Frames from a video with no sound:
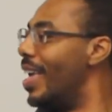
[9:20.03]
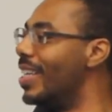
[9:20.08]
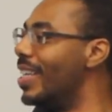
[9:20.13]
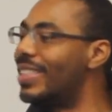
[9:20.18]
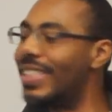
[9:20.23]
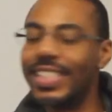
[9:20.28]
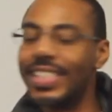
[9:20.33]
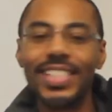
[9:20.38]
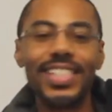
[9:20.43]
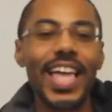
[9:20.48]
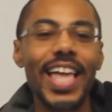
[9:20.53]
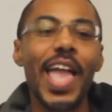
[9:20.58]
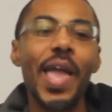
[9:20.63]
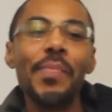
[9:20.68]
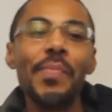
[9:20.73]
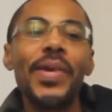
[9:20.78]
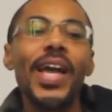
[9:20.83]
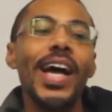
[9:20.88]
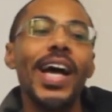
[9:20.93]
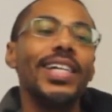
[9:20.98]
It's the
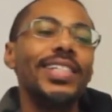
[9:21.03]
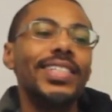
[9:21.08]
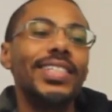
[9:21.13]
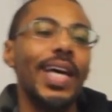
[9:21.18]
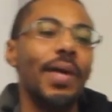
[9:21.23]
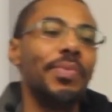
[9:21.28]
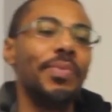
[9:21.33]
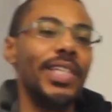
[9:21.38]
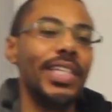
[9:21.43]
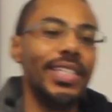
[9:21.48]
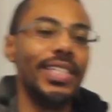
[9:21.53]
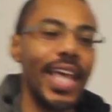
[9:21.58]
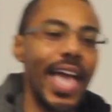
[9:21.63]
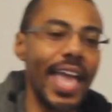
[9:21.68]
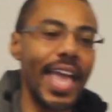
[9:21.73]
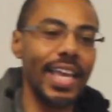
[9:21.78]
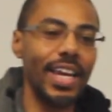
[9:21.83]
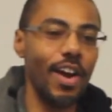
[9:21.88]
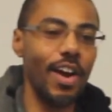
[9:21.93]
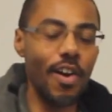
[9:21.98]
same concept
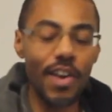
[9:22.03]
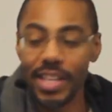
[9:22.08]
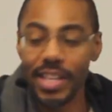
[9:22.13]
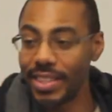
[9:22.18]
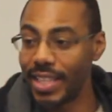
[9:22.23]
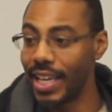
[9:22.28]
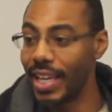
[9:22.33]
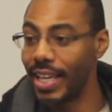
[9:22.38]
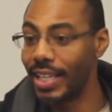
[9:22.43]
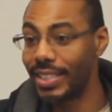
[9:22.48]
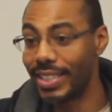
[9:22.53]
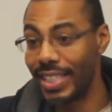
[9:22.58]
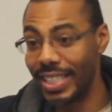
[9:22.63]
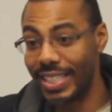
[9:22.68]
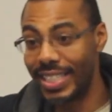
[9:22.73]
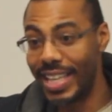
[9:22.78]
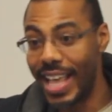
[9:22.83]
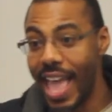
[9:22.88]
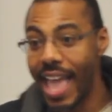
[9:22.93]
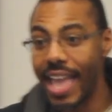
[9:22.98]
today. The only thing
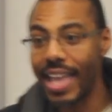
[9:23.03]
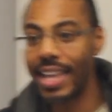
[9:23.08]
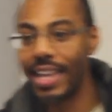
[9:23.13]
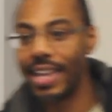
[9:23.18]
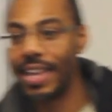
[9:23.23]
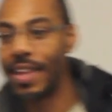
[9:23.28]
today,